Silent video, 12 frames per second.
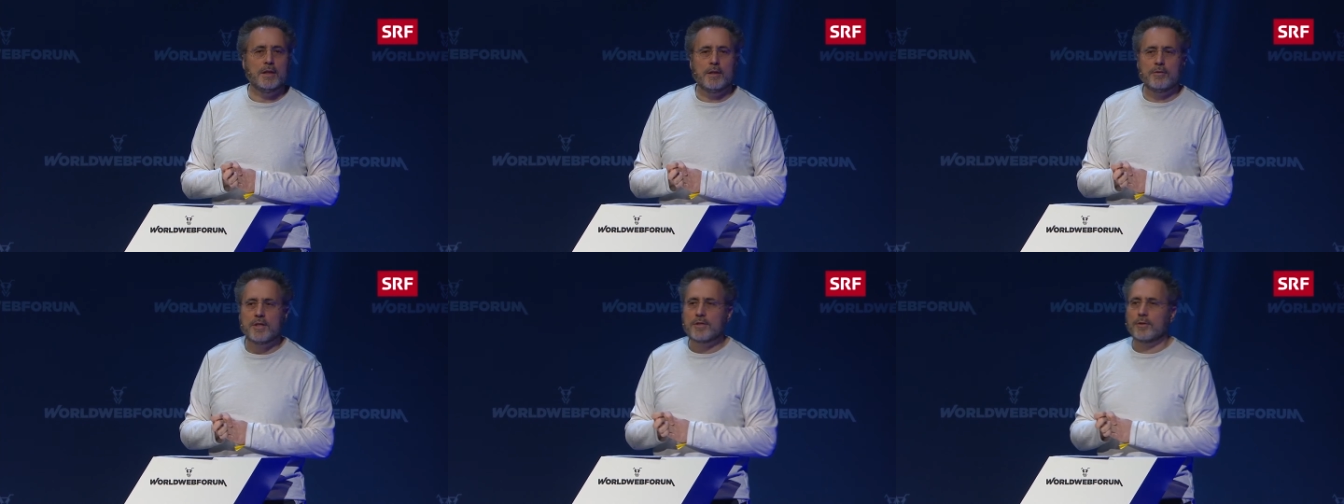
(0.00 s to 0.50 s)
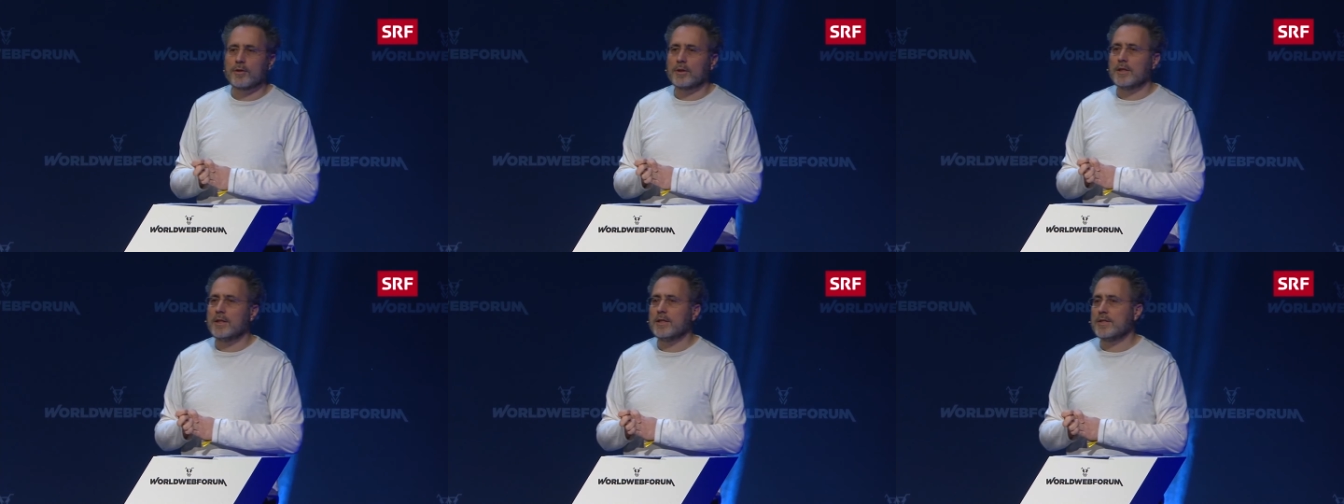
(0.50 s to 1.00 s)
of these
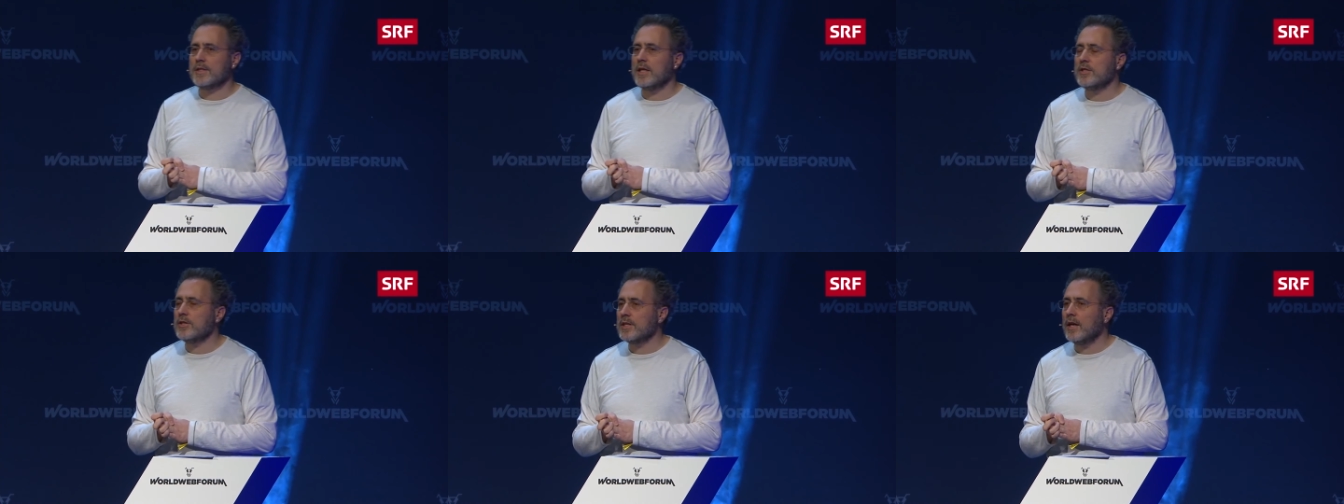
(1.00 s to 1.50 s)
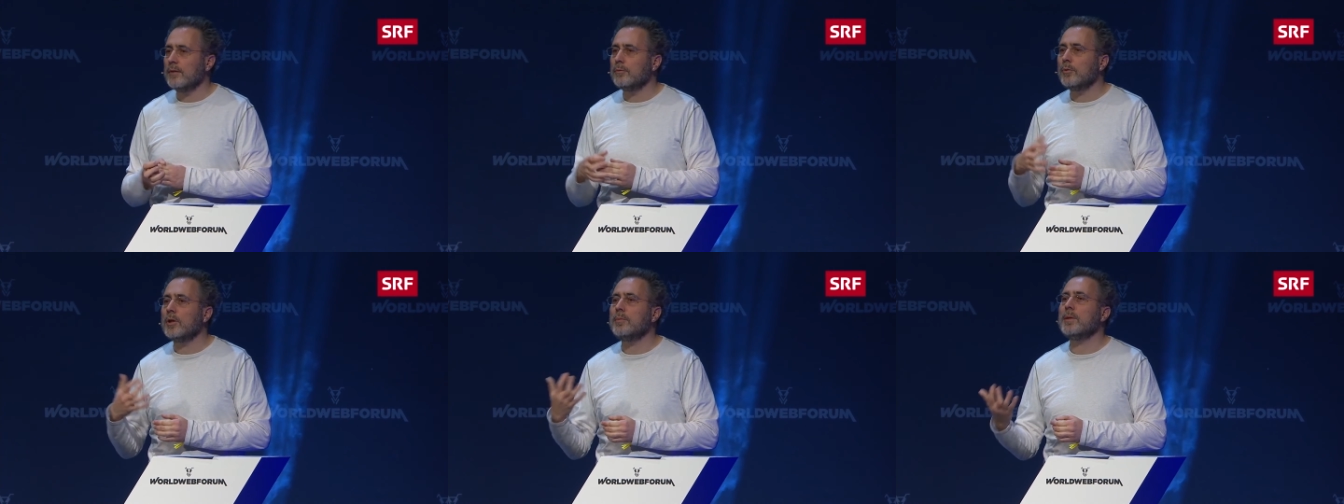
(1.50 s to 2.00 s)
early stages and
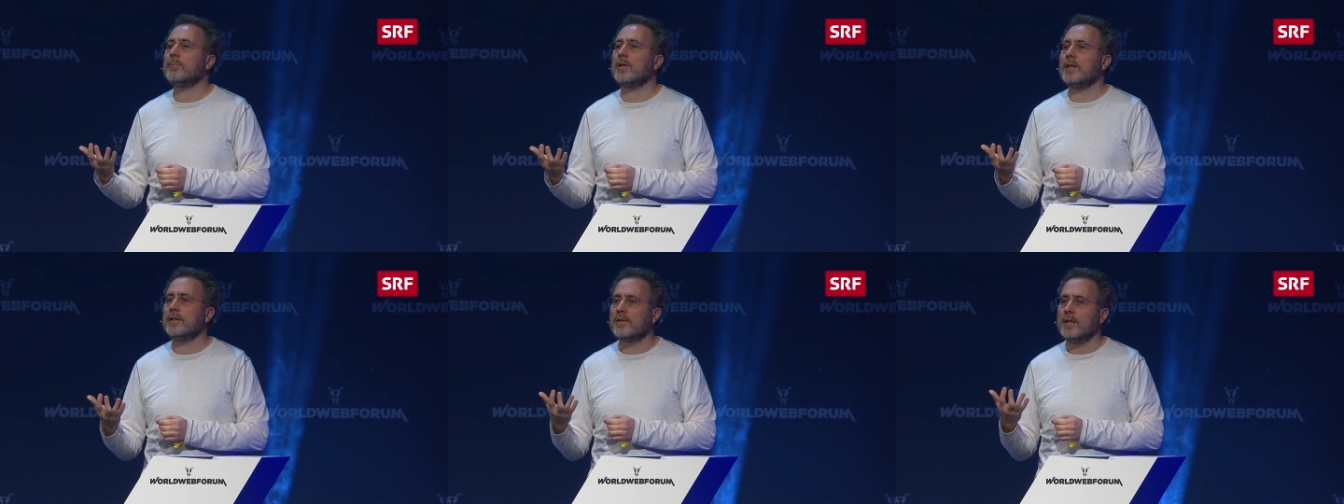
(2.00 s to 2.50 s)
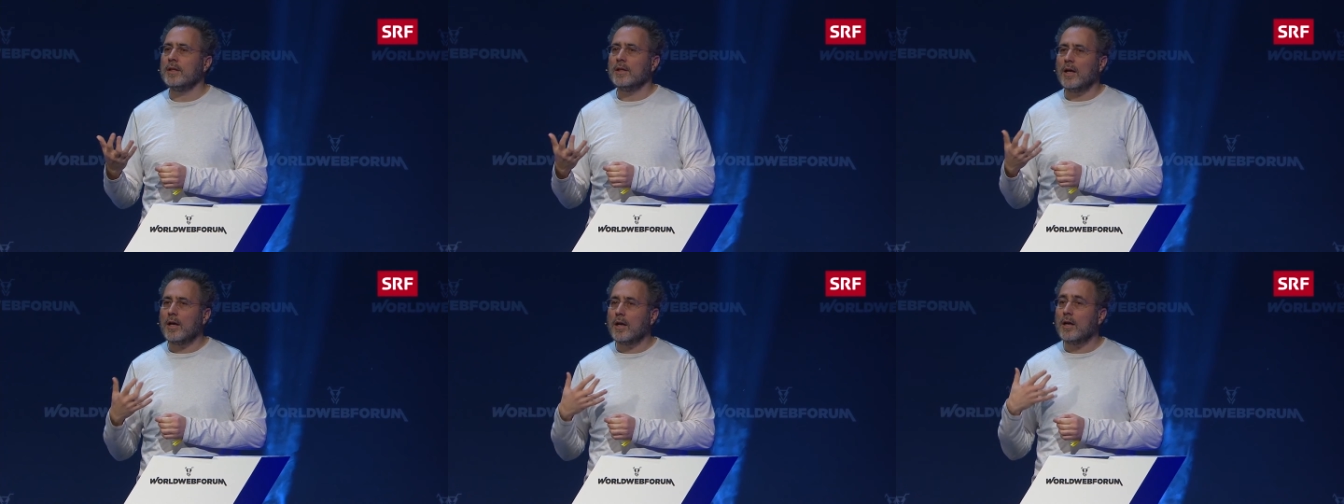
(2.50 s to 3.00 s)
will be part
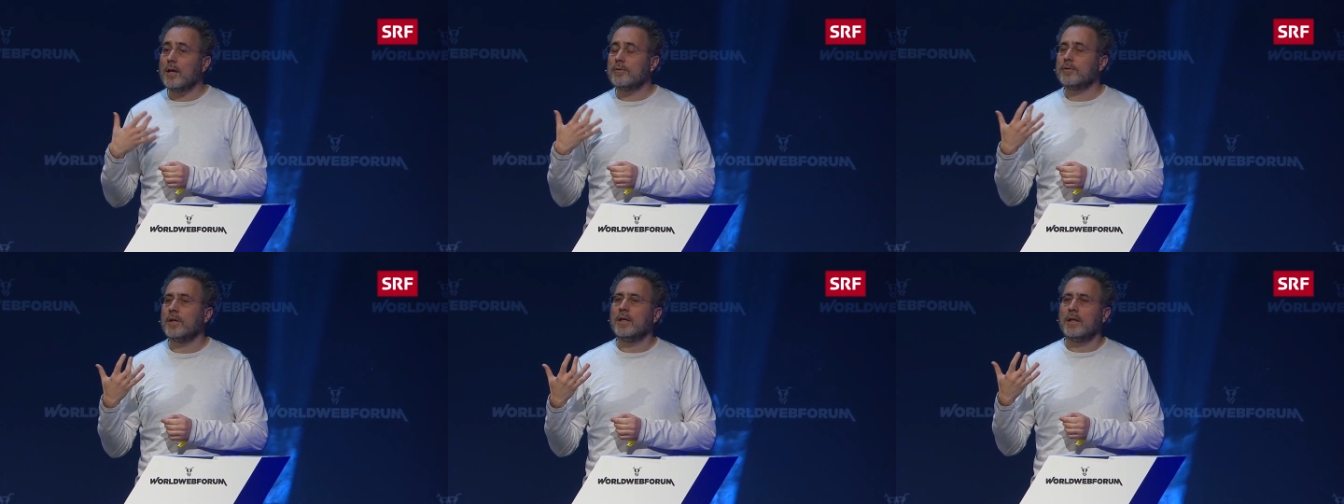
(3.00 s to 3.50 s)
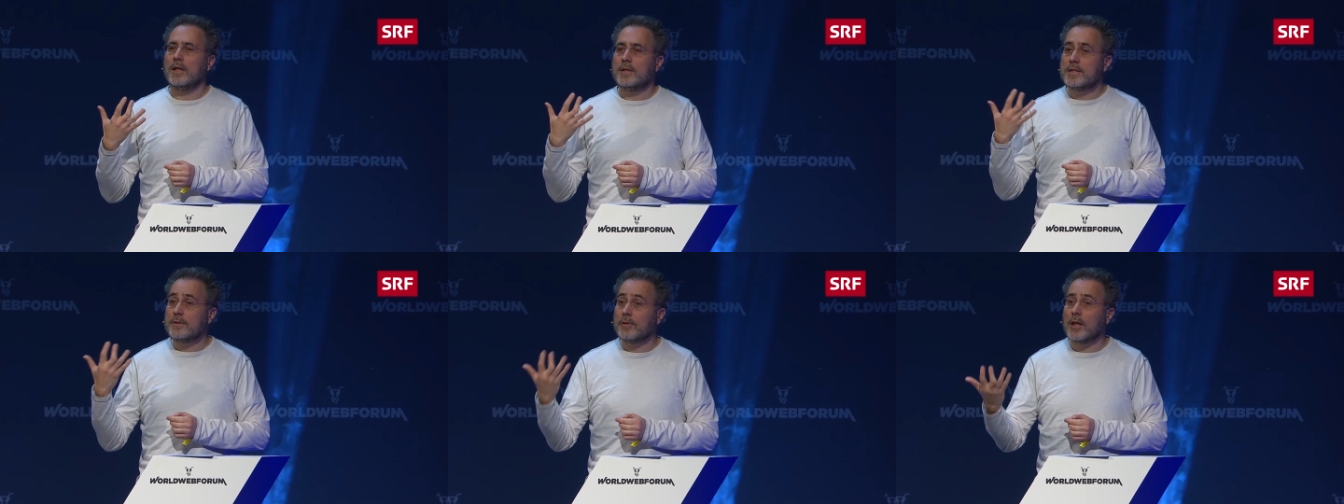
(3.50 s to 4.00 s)
of uh,
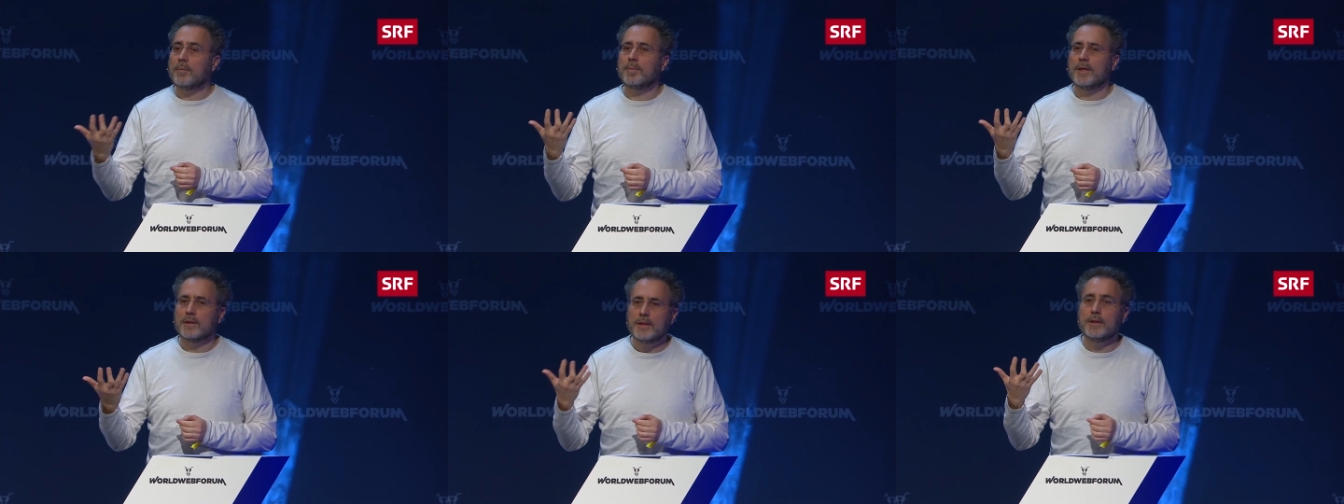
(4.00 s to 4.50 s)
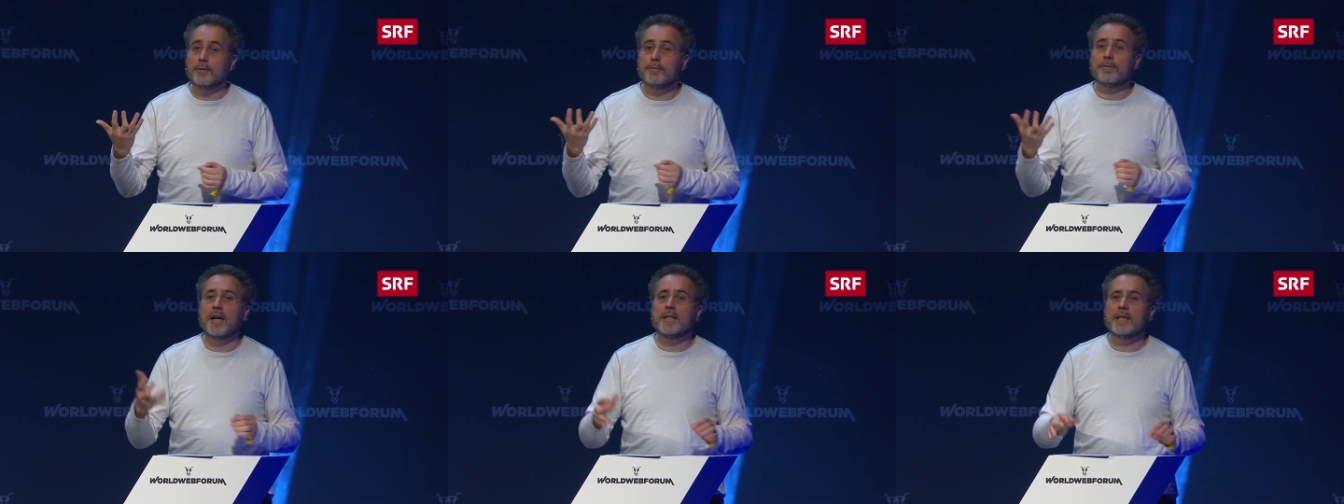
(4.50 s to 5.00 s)
developing, you know,
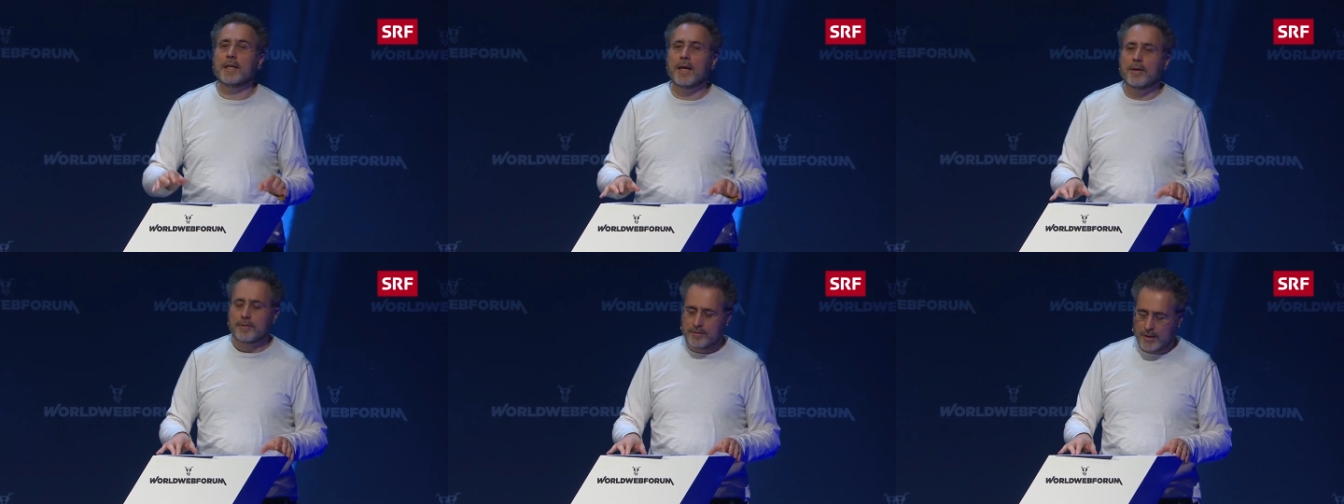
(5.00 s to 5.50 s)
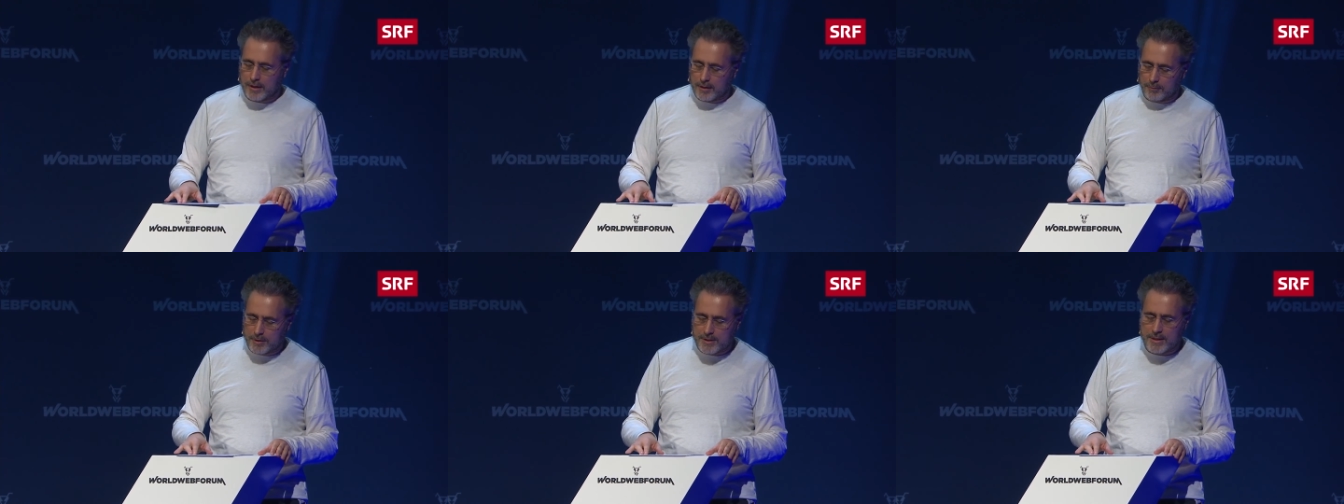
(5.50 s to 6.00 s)
finding out uh,
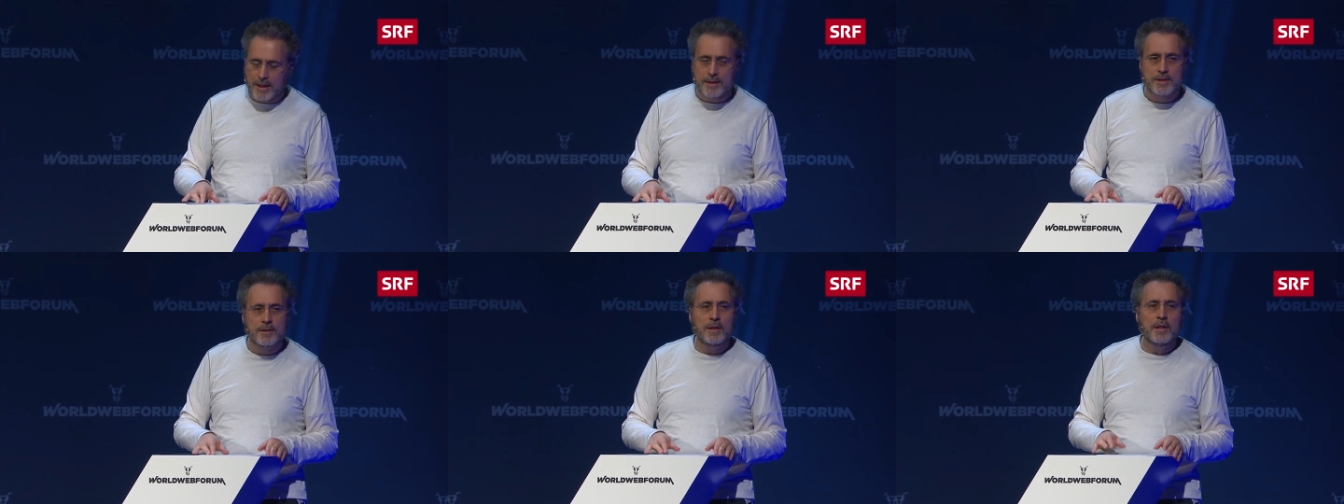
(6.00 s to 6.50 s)
what's next.